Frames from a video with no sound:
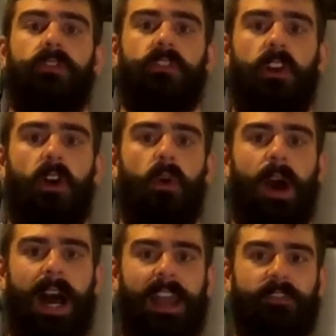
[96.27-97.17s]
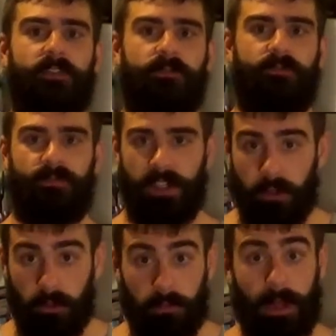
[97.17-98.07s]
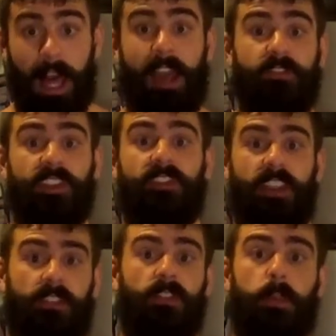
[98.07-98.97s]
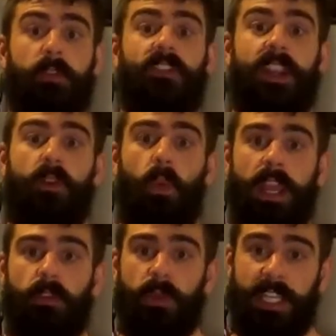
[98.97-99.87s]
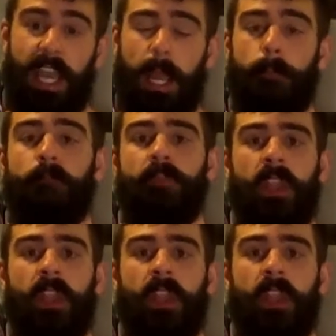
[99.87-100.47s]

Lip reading: So I feel I have successfully prevented weight regain.